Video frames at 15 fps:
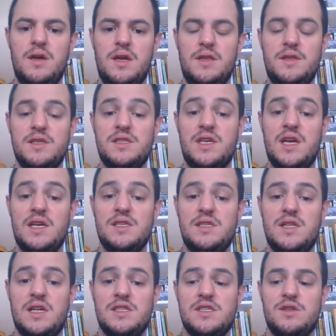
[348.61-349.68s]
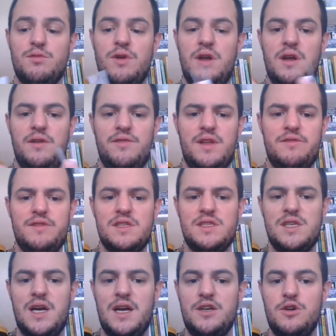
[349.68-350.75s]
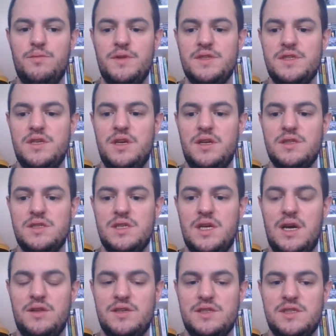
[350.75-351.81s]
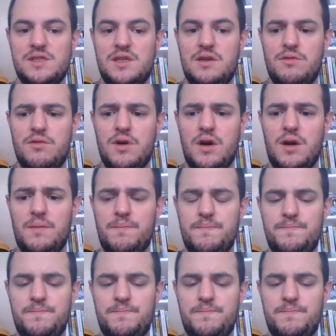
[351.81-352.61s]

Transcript: In this case, that's 3. I've left the side open so you can see how this is going to work.